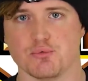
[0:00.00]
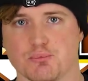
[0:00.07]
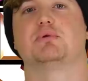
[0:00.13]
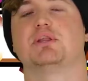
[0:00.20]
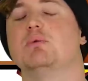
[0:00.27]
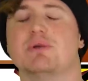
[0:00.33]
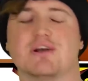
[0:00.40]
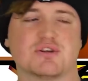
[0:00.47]
But
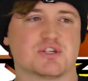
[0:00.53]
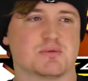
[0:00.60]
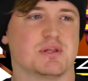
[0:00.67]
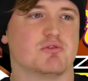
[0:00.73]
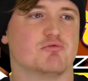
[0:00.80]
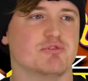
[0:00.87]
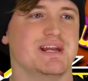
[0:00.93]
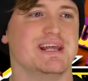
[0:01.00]
then we got something
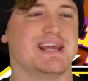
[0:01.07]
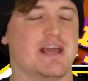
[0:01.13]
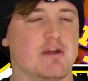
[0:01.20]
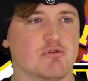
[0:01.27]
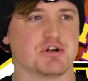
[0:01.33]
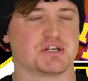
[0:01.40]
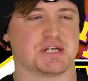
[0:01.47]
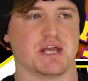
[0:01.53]
that really
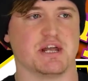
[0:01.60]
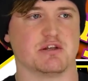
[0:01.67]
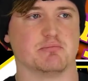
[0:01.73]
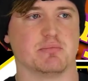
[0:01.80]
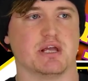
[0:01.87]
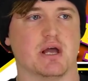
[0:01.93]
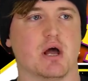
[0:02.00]
irritated me.